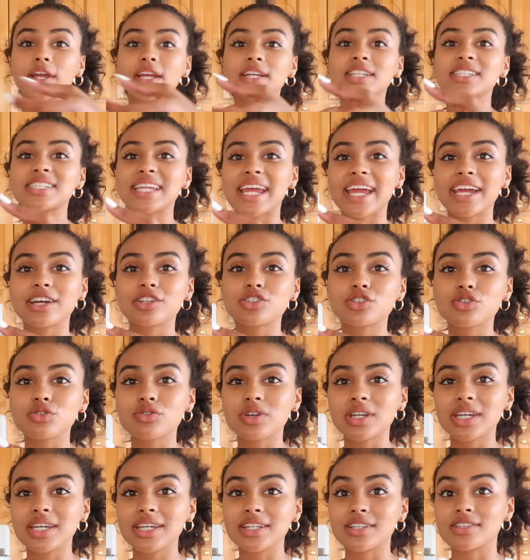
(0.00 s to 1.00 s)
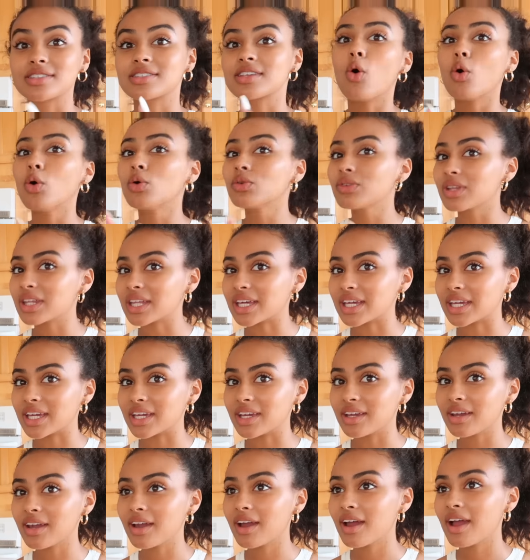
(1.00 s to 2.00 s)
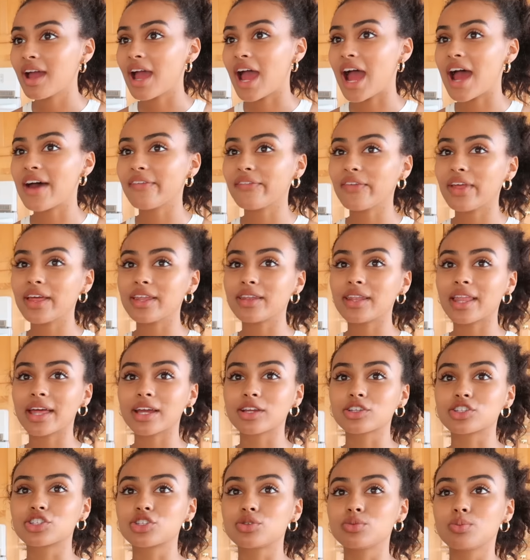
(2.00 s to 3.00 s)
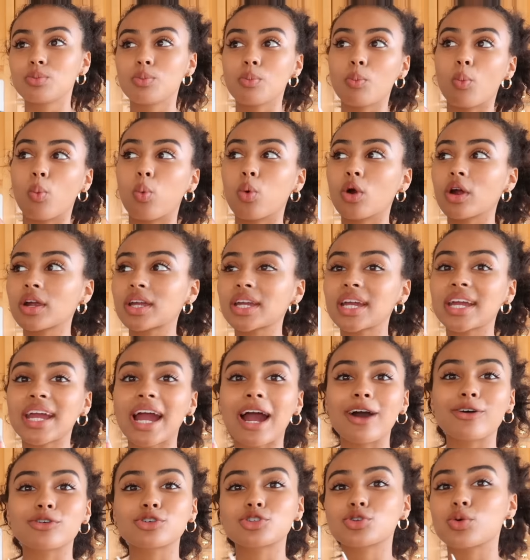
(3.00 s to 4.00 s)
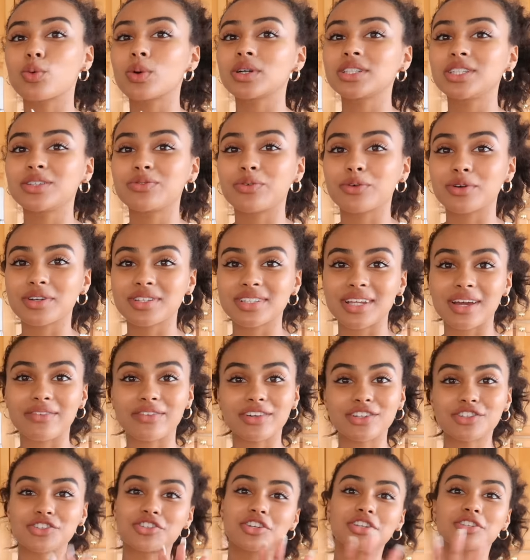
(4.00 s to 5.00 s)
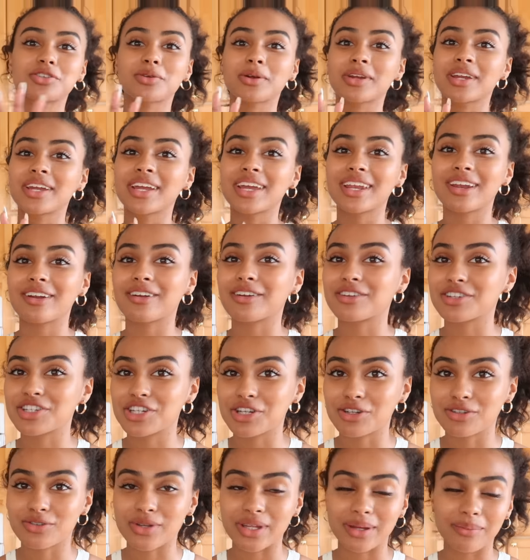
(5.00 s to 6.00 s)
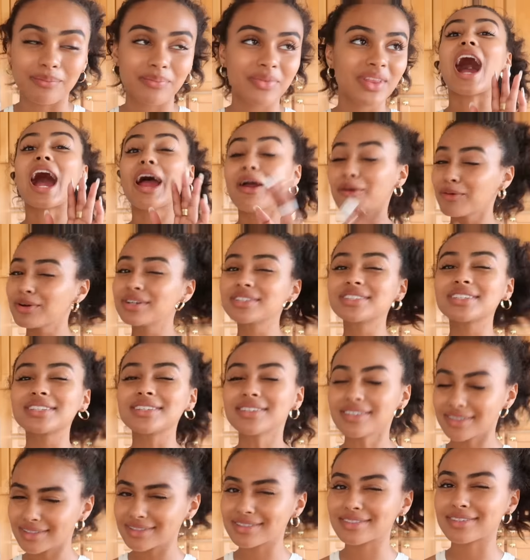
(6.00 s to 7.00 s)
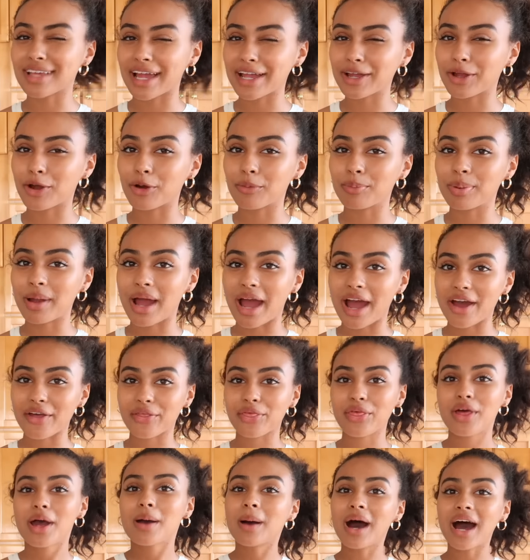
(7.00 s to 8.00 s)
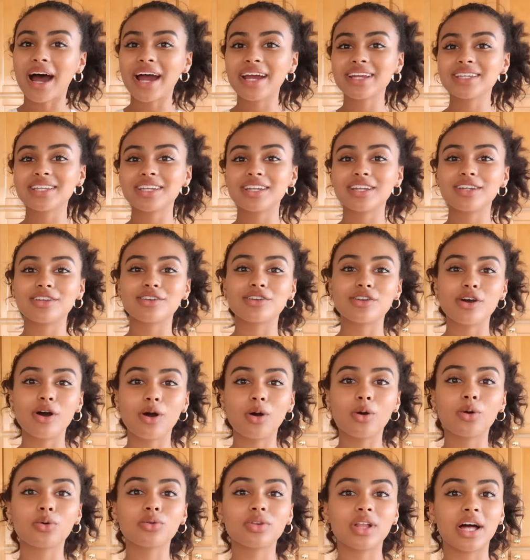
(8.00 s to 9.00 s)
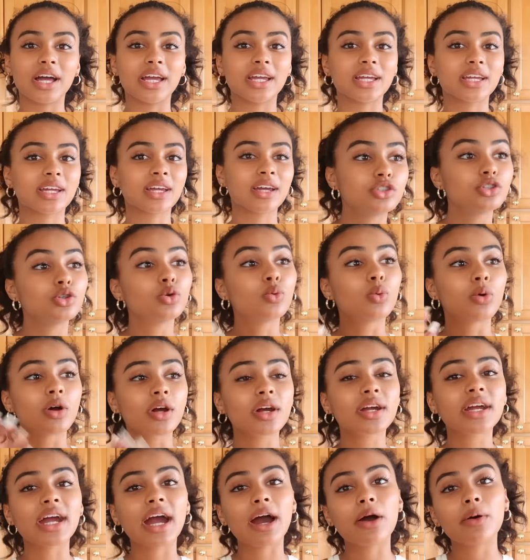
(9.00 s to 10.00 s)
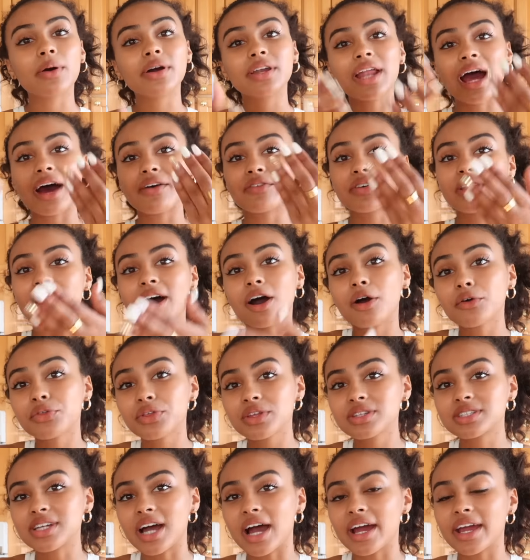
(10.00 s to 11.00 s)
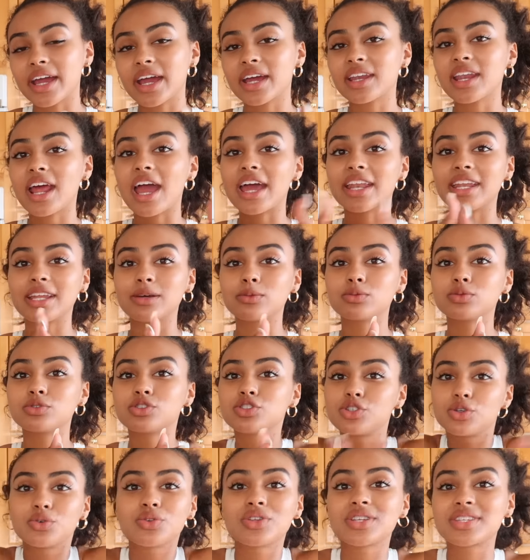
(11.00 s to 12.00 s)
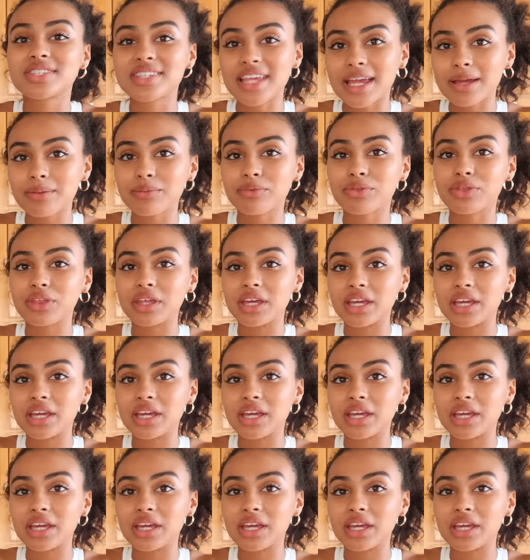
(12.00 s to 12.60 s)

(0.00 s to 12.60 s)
freaking tangerines only and then like working out 24 7 just so I can get on a cheer team. I was a psychopath, but I didn't know like you work out and have a healthy diet and it would do the same